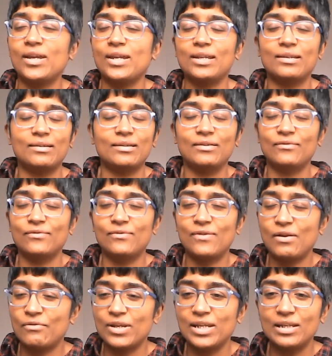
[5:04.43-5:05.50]
in a
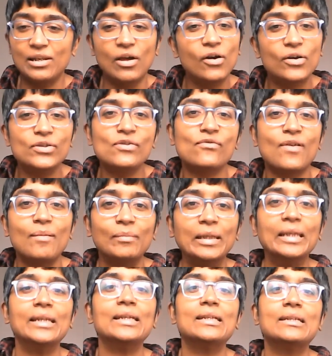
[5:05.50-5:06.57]
very large
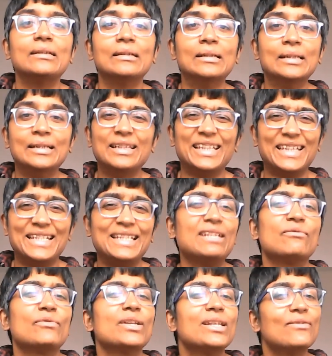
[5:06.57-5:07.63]
family, that he didn't
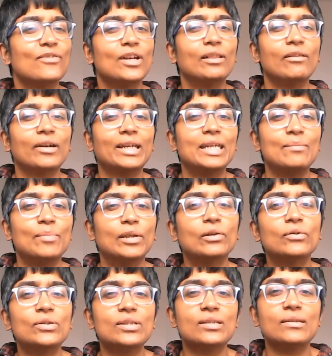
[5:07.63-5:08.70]
really feel like he
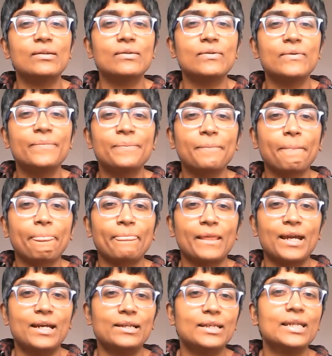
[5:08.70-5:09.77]
belonged to,
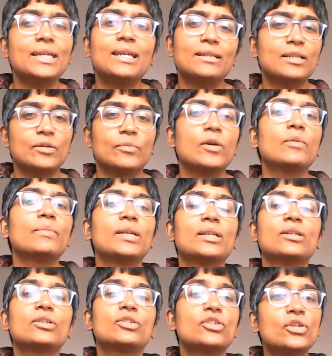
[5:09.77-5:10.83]
and he ended up coming
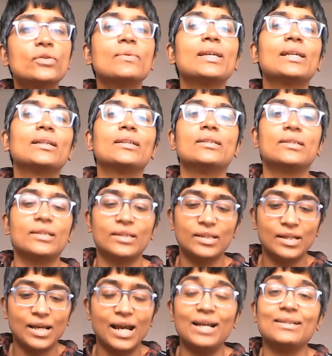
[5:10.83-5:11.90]
to England
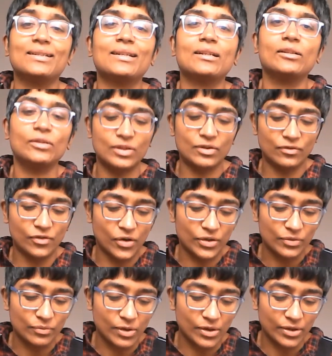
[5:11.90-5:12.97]
as an adult to
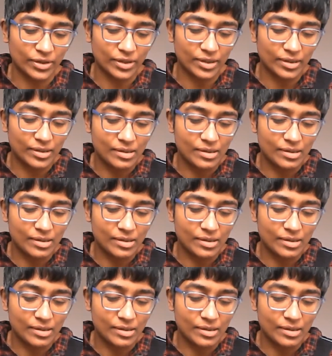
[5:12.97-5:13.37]
find work.